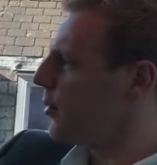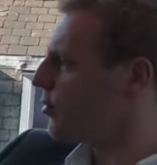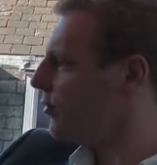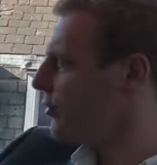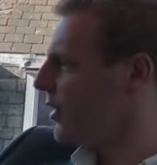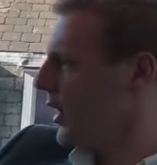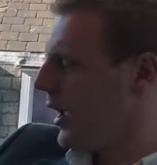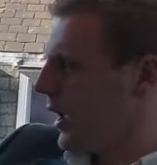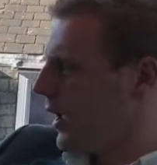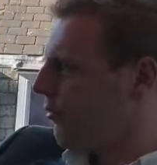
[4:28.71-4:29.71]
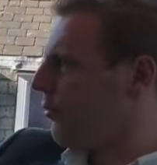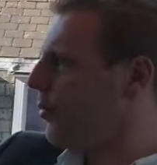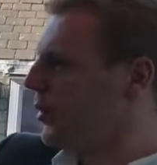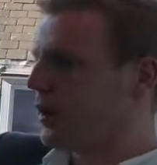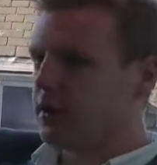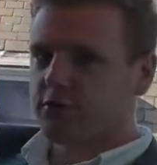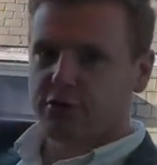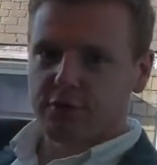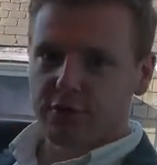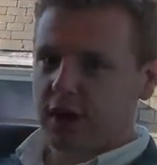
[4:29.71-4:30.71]
Because obviously, to put it
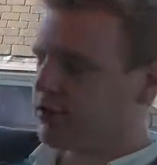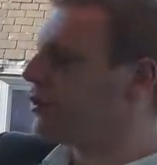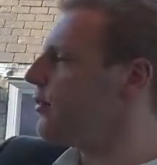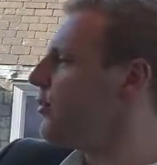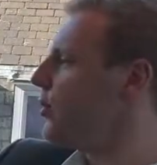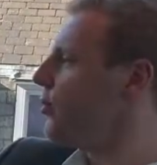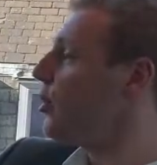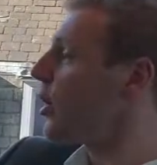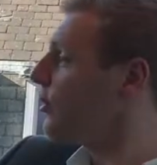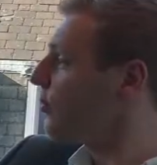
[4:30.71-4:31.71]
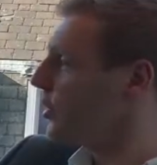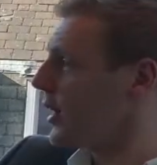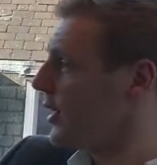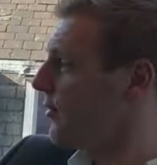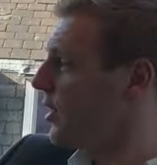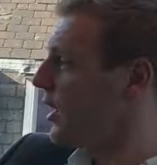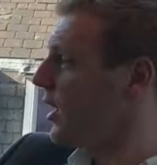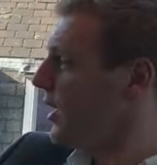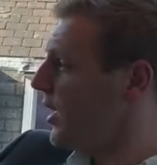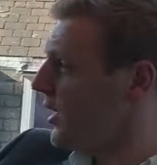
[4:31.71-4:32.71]
from the outside view, you look like just like another
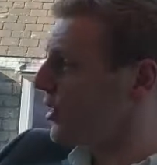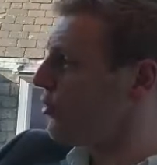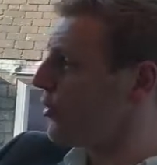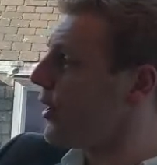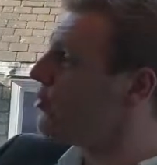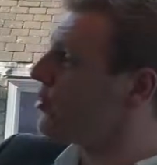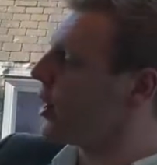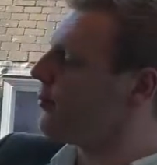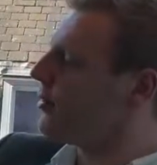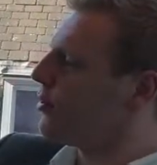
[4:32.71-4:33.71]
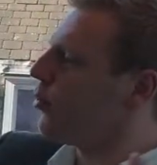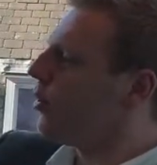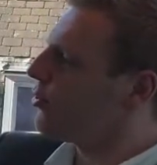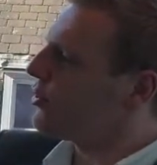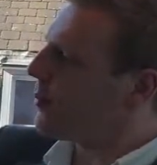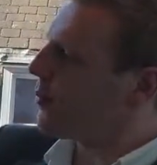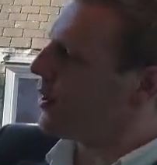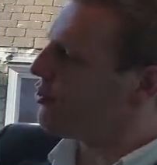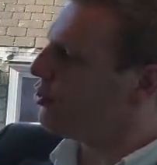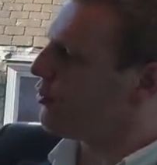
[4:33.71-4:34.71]
lead generation company. So what
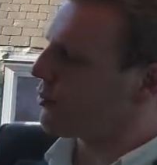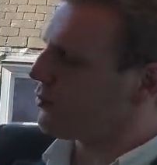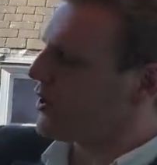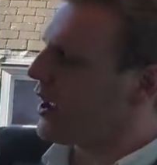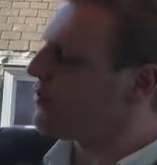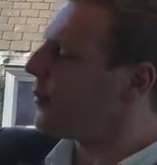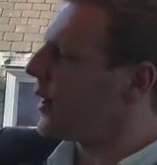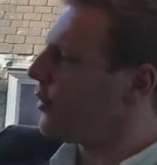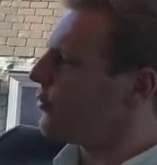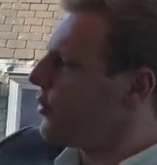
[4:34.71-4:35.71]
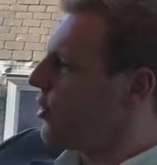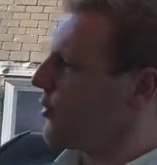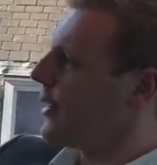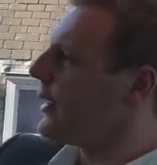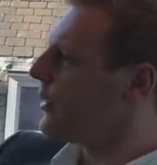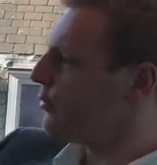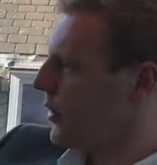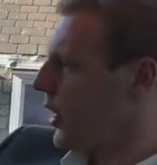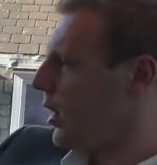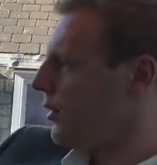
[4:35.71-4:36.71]
separates you from, say, everybody else that generate leads for
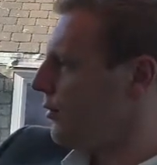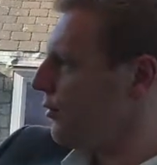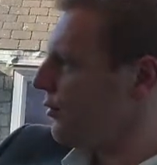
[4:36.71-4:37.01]
clients?